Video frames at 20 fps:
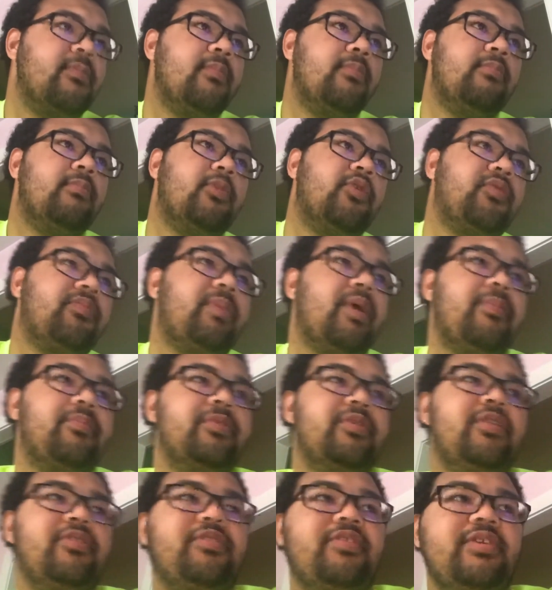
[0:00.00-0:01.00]
Most
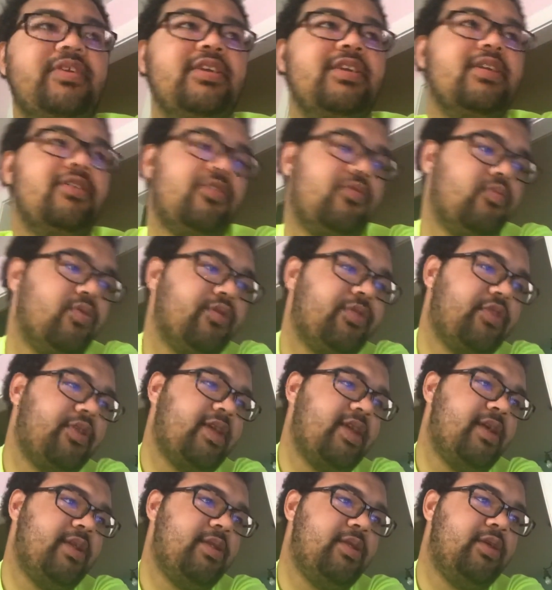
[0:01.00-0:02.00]
populated city is once
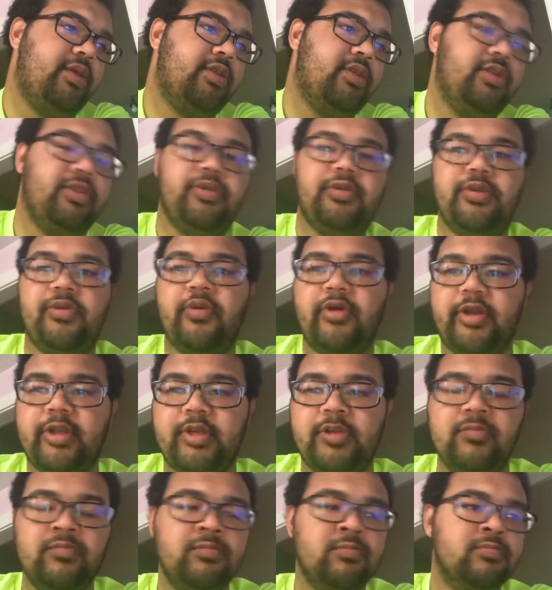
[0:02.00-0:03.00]
again New York
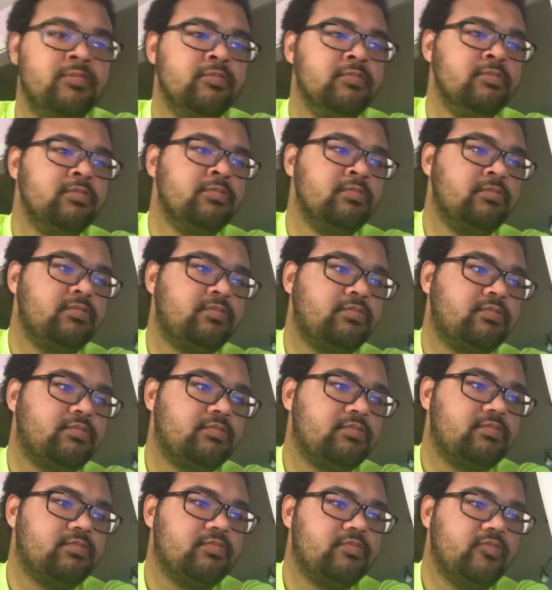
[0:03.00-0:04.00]

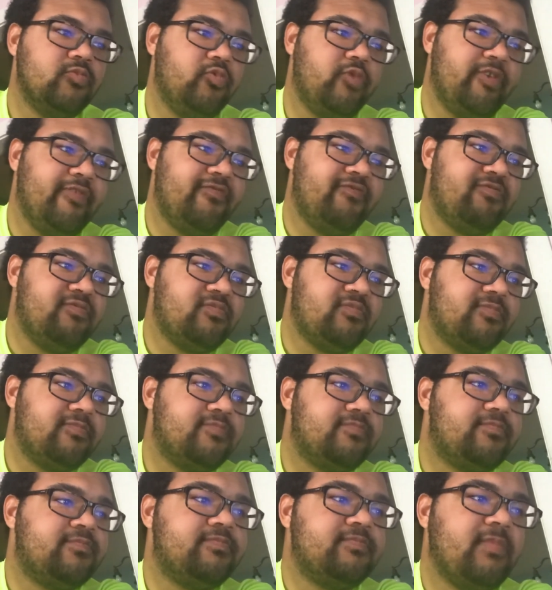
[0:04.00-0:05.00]
with
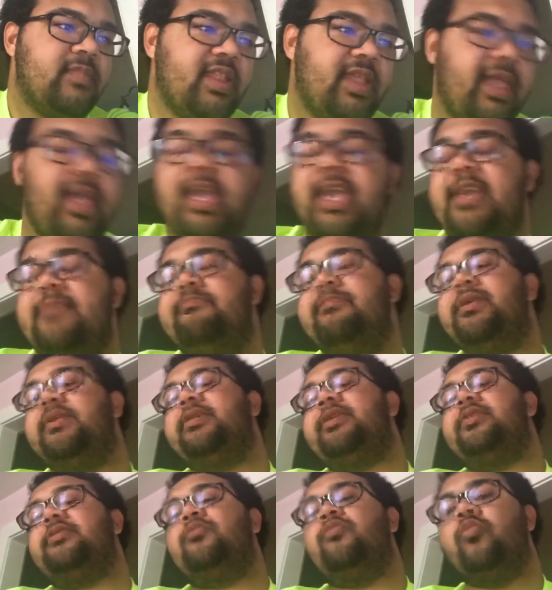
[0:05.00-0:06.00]

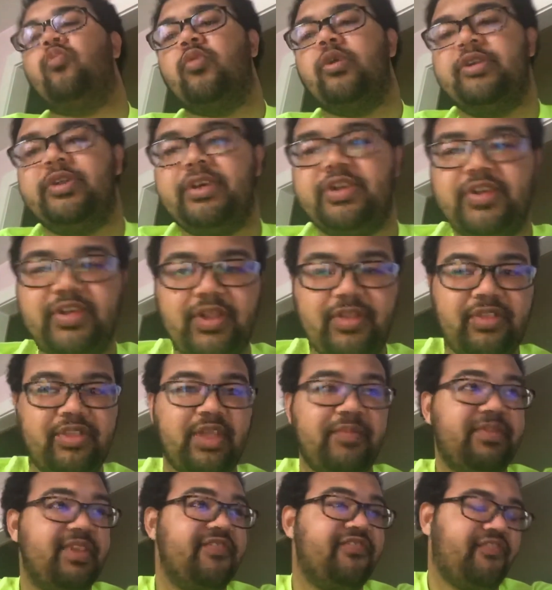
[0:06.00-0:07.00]

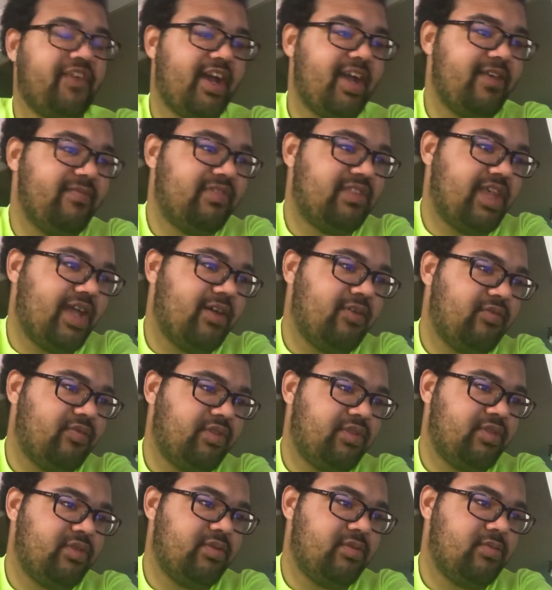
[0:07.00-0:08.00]

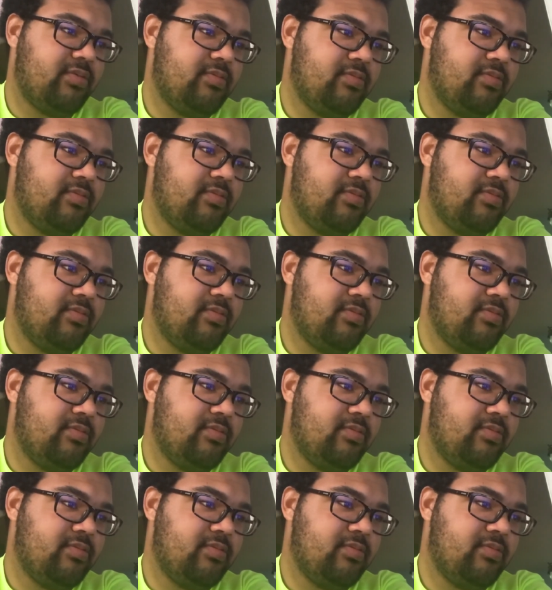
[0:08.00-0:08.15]
8,175,000.